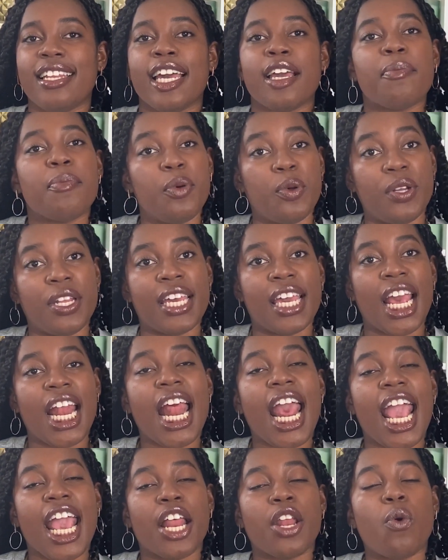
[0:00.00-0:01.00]
like
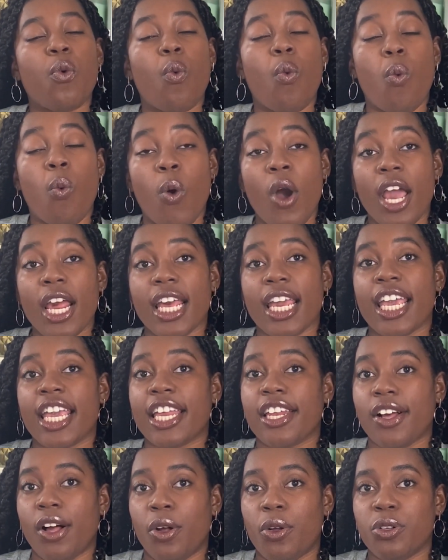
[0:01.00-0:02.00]
Boolean in what it
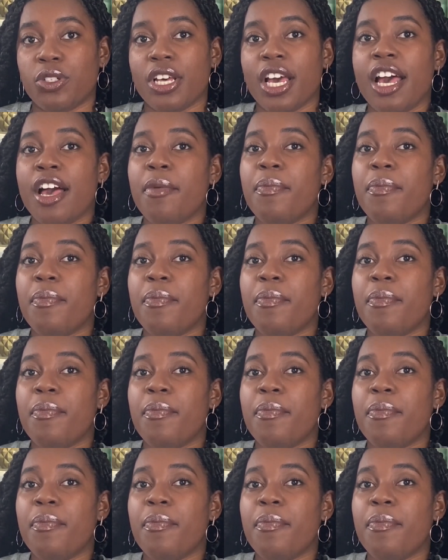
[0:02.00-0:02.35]
can hold,